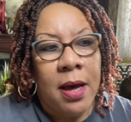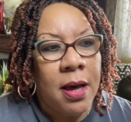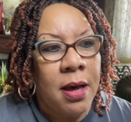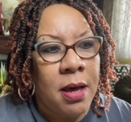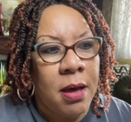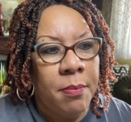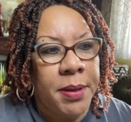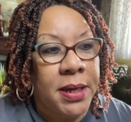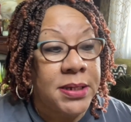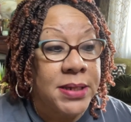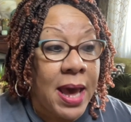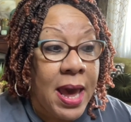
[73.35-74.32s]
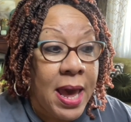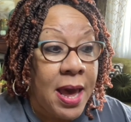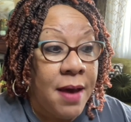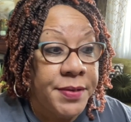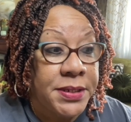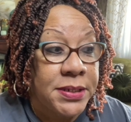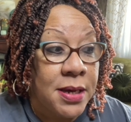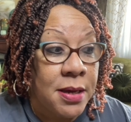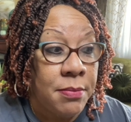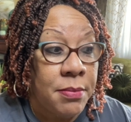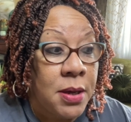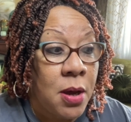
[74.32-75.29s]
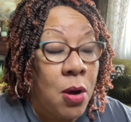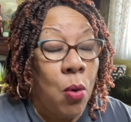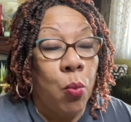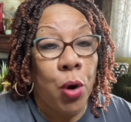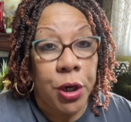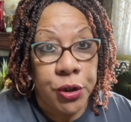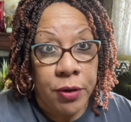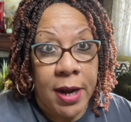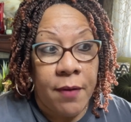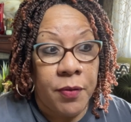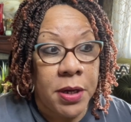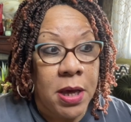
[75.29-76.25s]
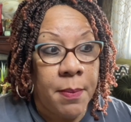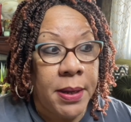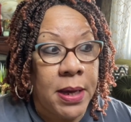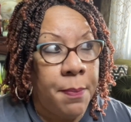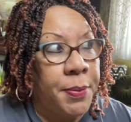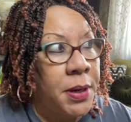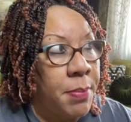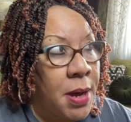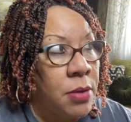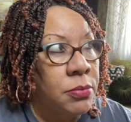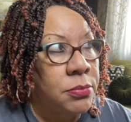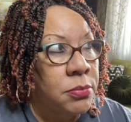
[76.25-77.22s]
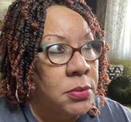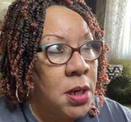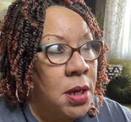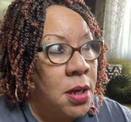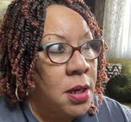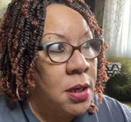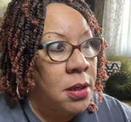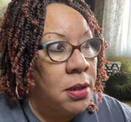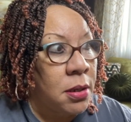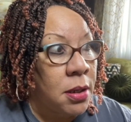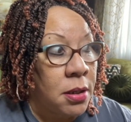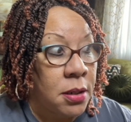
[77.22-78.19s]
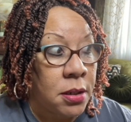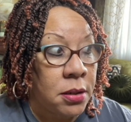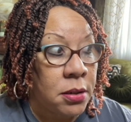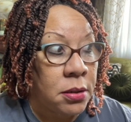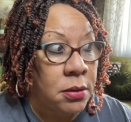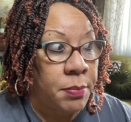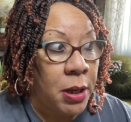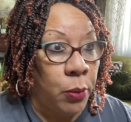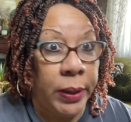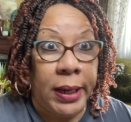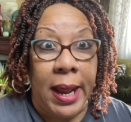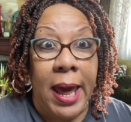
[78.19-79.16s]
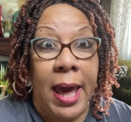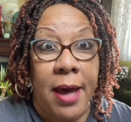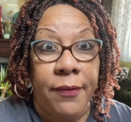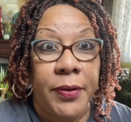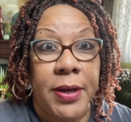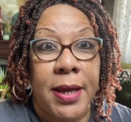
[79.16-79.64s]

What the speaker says: because I have some work travel coming up in about a week and a half,